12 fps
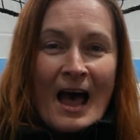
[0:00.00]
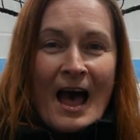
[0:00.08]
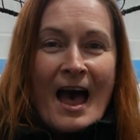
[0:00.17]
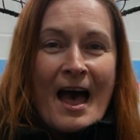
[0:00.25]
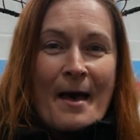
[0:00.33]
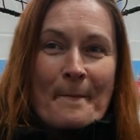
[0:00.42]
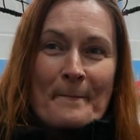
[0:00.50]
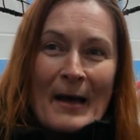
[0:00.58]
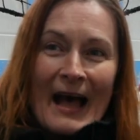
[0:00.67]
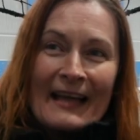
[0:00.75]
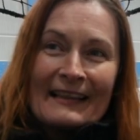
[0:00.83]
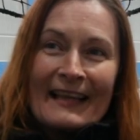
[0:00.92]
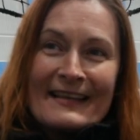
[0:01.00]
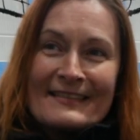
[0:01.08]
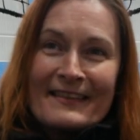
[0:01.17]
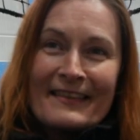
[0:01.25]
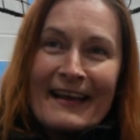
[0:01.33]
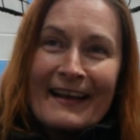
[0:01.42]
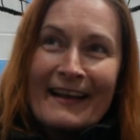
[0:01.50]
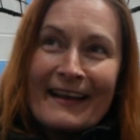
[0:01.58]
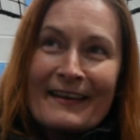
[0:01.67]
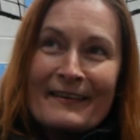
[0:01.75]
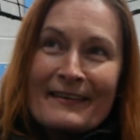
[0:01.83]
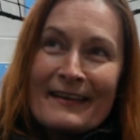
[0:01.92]
I'd like to
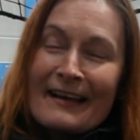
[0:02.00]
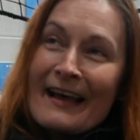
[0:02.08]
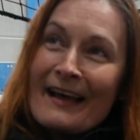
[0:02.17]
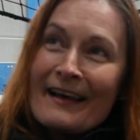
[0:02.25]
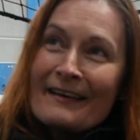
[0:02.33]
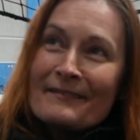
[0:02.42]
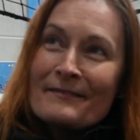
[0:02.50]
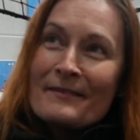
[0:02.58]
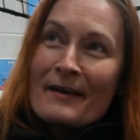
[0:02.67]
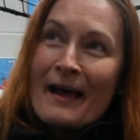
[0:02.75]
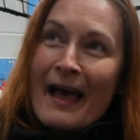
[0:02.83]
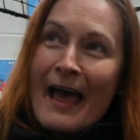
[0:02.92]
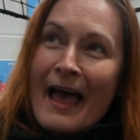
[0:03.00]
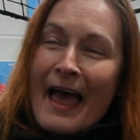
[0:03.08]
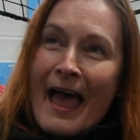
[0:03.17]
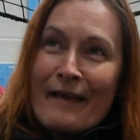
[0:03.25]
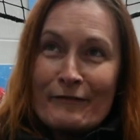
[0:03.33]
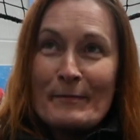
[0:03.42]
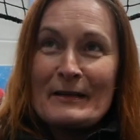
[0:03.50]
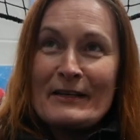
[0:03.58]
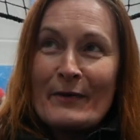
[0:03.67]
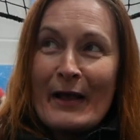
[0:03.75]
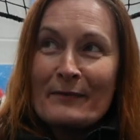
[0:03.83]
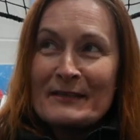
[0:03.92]
thank
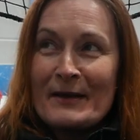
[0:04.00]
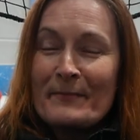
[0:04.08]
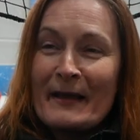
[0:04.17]
everybody who helps out